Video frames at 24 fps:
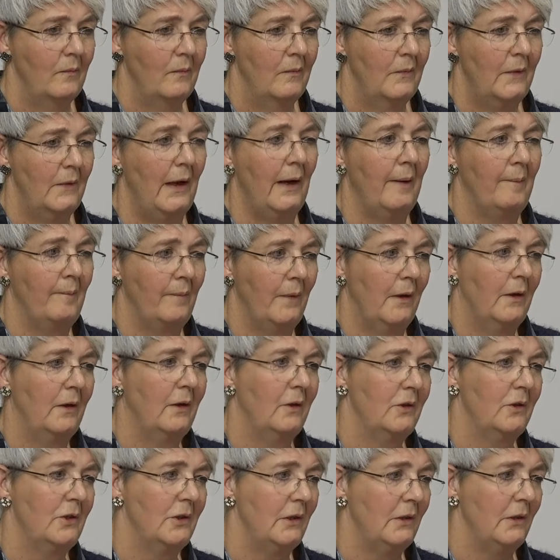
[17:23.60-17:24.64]
yeah,
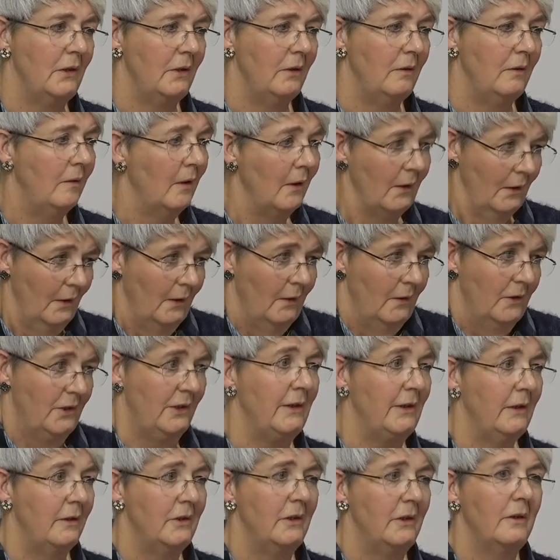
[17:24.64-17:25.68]
and she
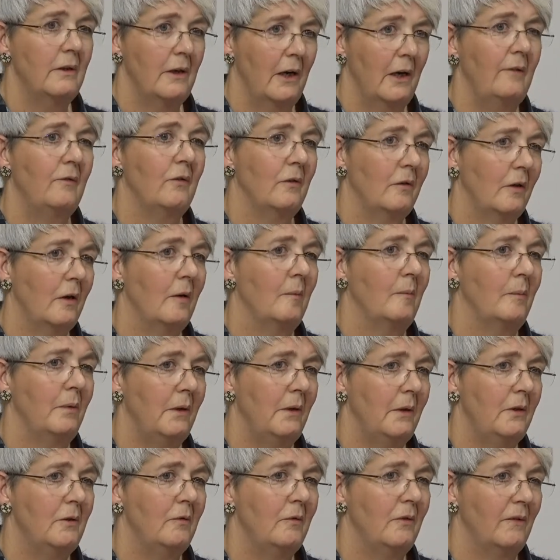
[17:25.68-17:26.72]
did. She thrived on
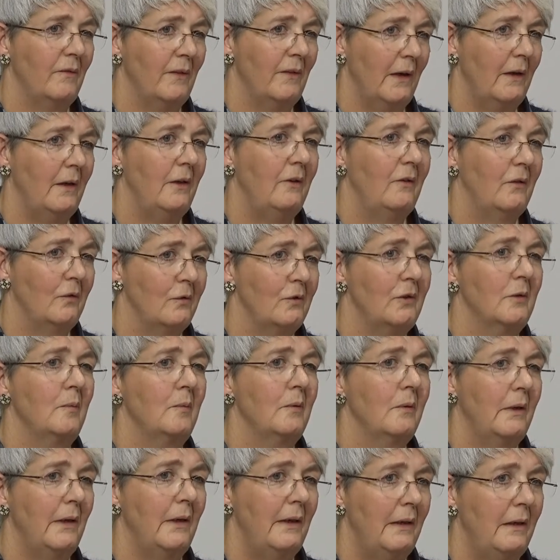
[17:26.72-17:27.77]
company. She was a very
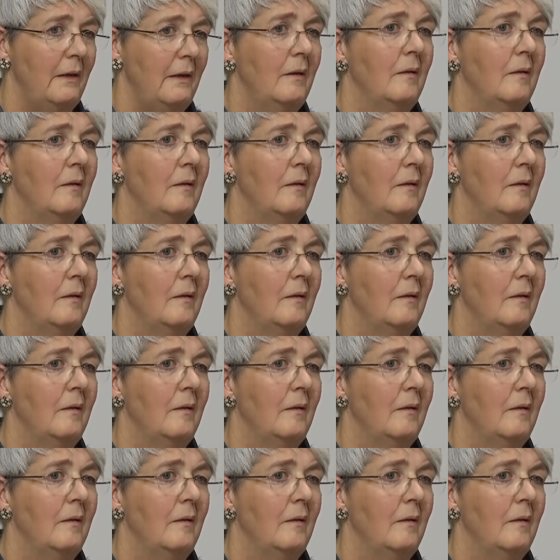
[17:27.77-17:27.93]
sociable lady.